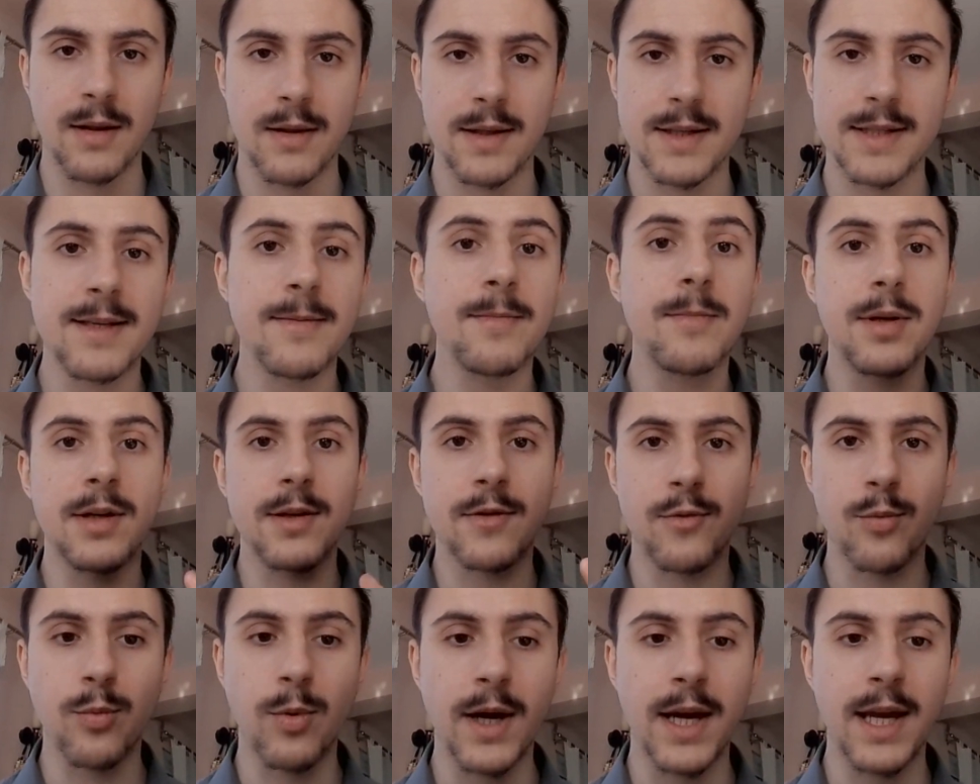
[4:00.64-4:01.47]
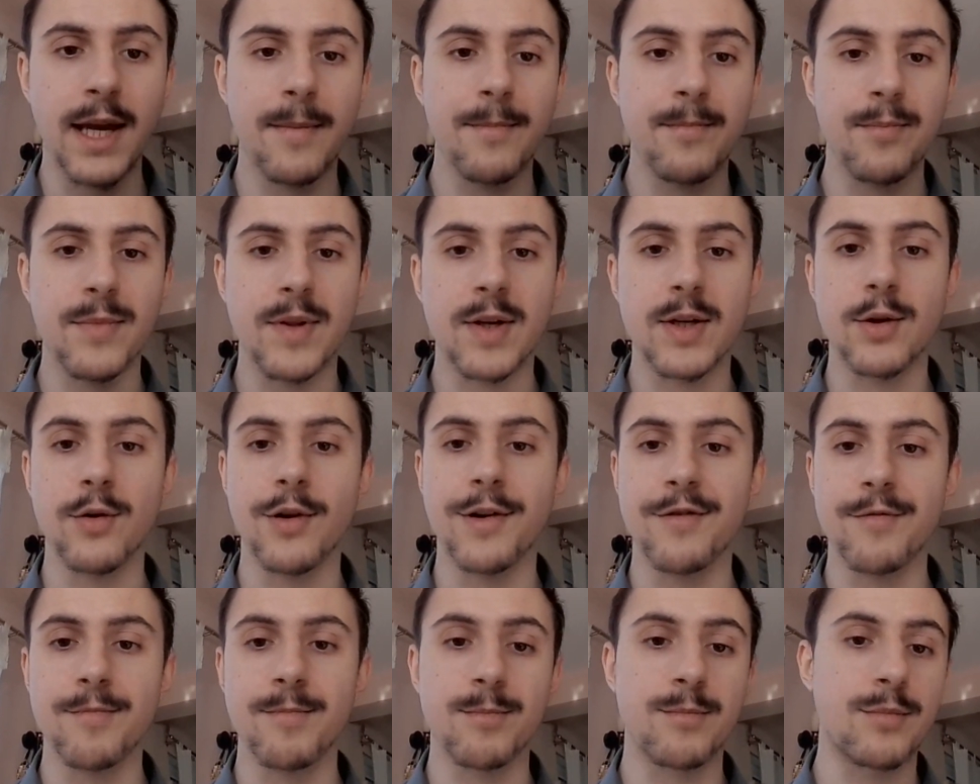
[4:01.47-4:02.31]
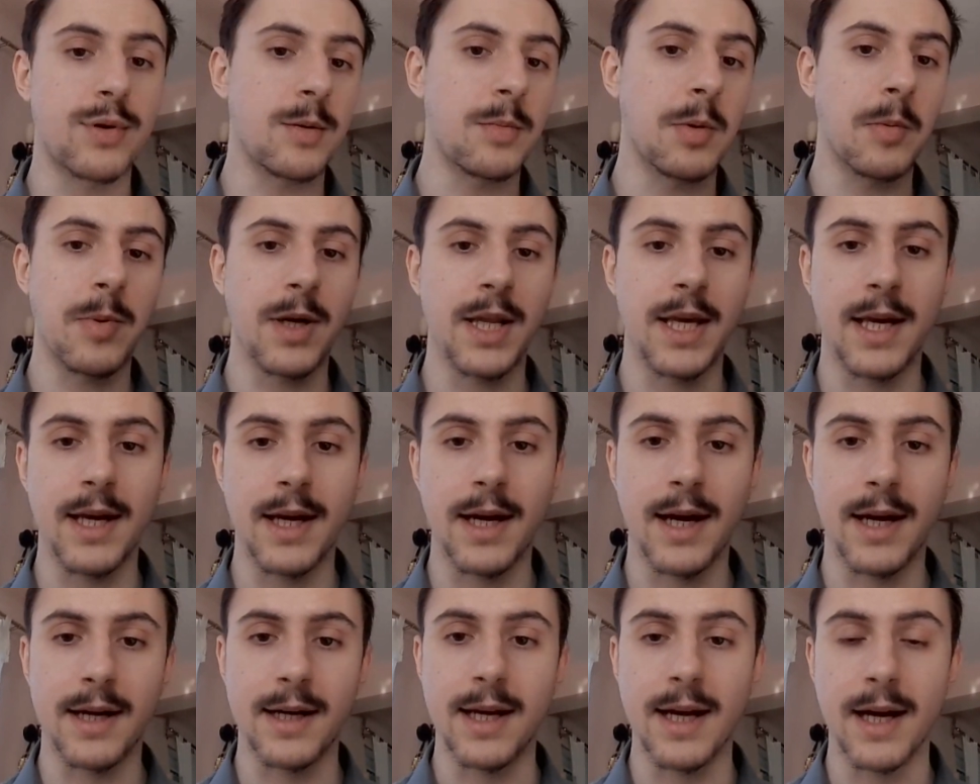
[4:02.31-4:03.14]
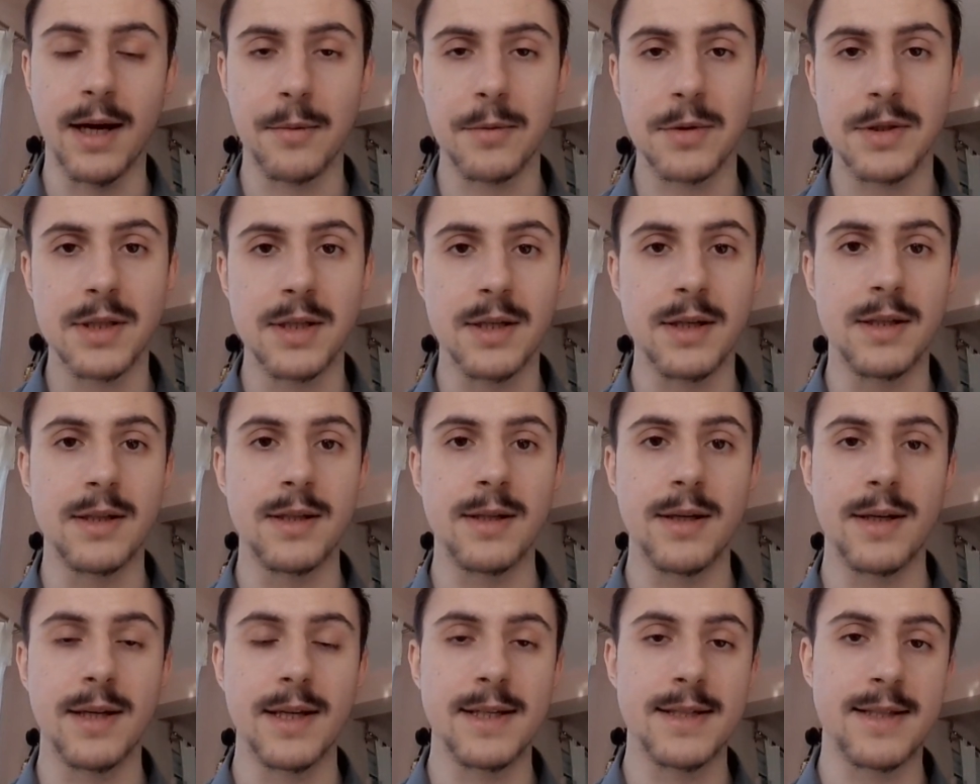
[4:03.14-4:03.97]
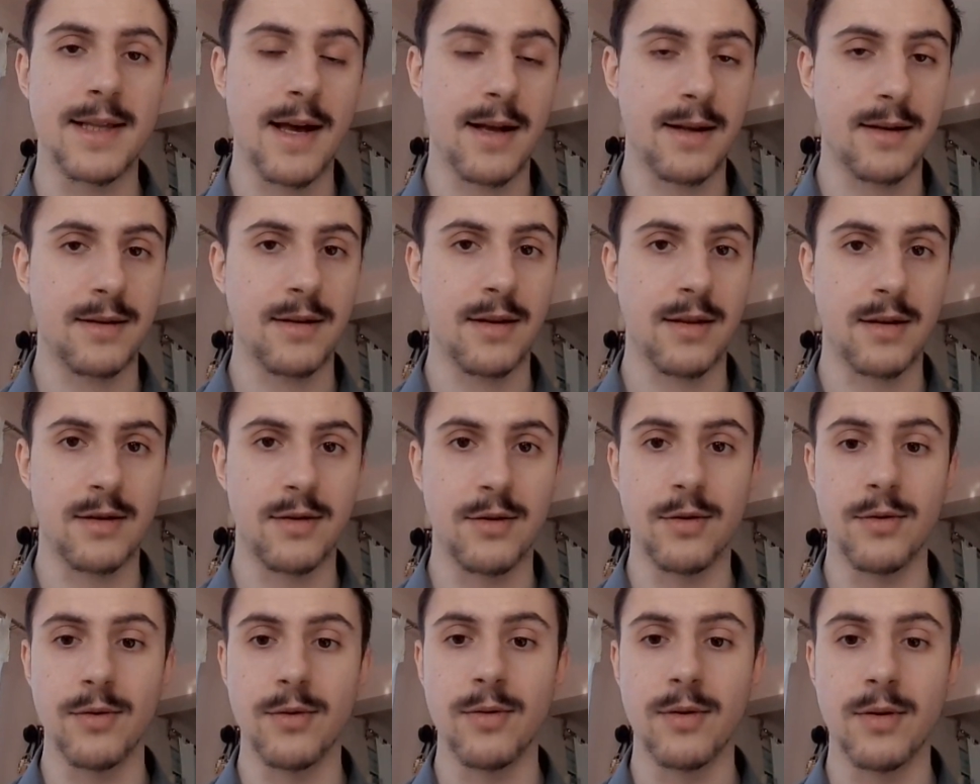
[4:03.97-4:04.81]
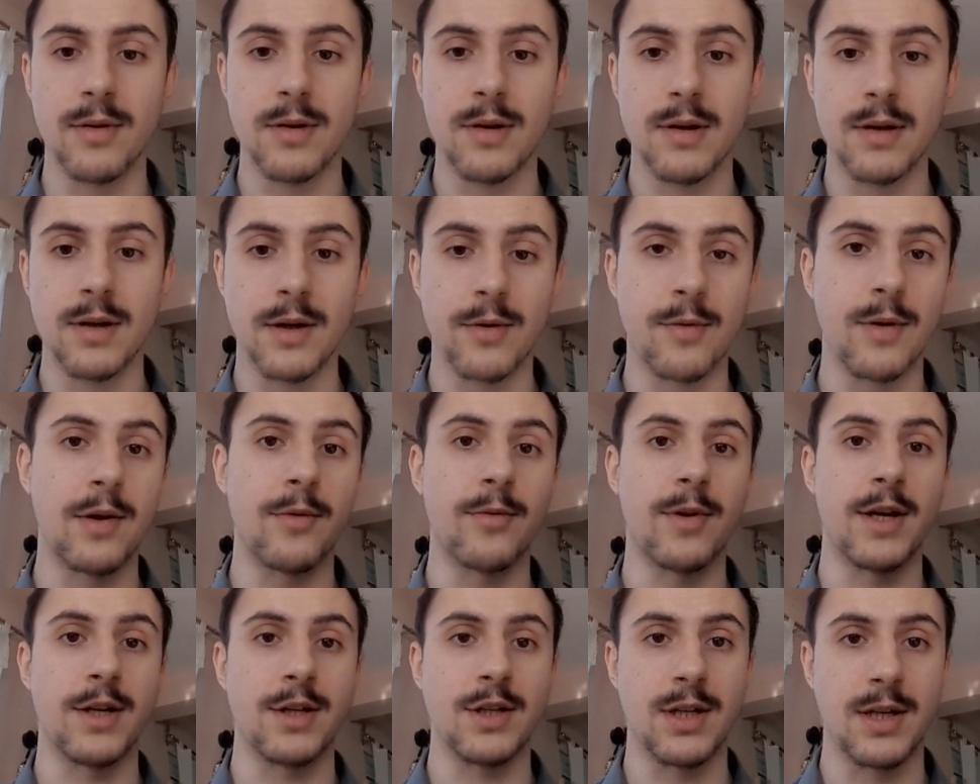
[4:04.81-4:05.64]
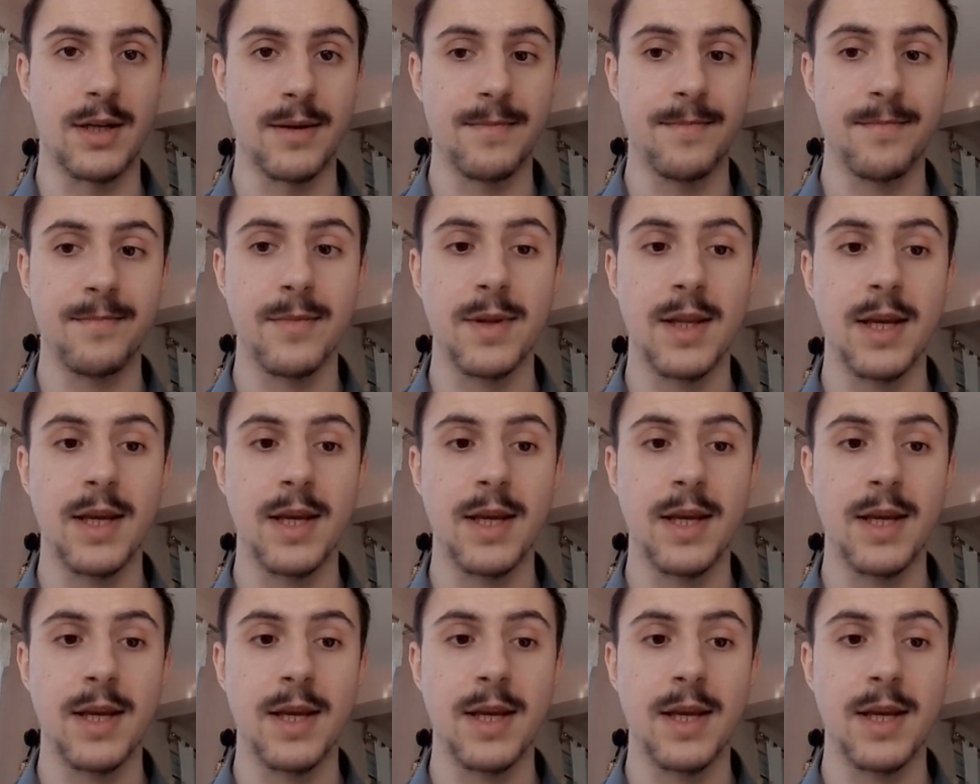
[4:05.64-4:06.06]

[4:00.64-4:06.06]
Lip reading: the simplest way that you have probably encountered is that through a regression.